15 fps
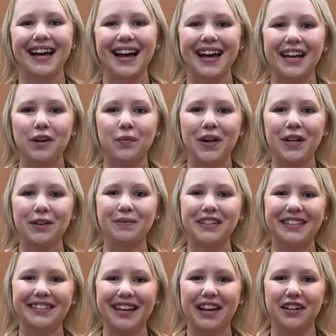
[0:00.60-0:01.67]
Hi, welcome to
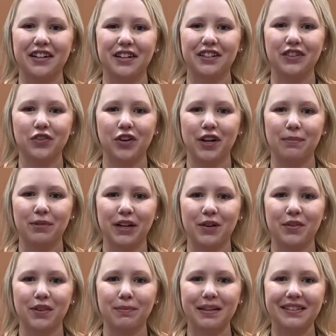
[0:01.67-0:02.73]
Saturday Story Break
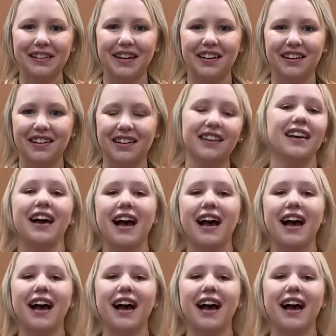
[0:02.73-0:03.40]
with Miss Karen.